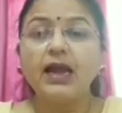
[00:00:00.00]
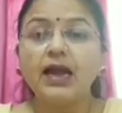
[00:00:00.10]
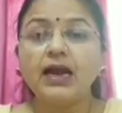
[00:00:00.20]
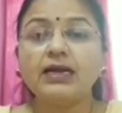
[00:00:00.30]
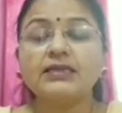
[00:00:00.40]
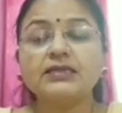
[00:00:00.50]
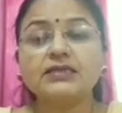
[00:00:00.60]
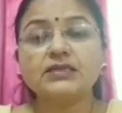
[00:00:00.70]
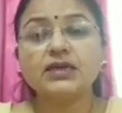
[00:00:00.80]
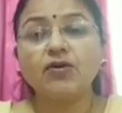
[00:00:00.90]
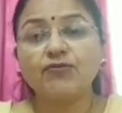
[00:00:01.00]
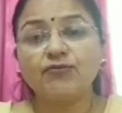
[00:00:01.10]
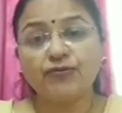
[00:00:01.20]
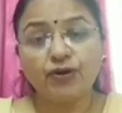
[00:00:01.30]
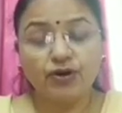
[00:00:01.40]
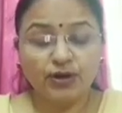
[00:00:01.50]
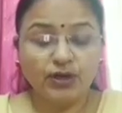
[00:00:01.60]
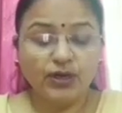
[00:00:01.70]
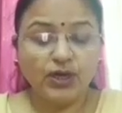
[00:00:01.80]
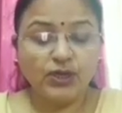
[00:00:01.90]
and frog
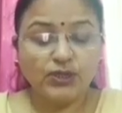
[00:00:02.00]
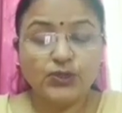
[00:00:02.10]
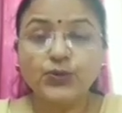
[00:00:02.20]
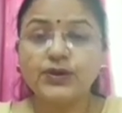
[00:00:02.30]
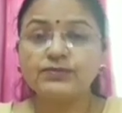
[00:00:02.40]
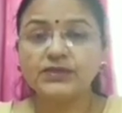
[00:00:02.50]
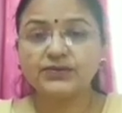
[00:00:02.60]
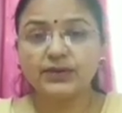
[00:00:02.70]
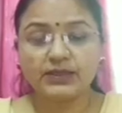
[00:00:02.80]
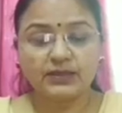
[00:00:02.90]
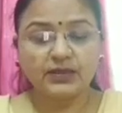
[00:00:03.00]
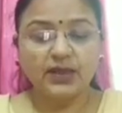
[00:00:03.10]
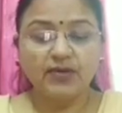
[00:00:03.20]
swims with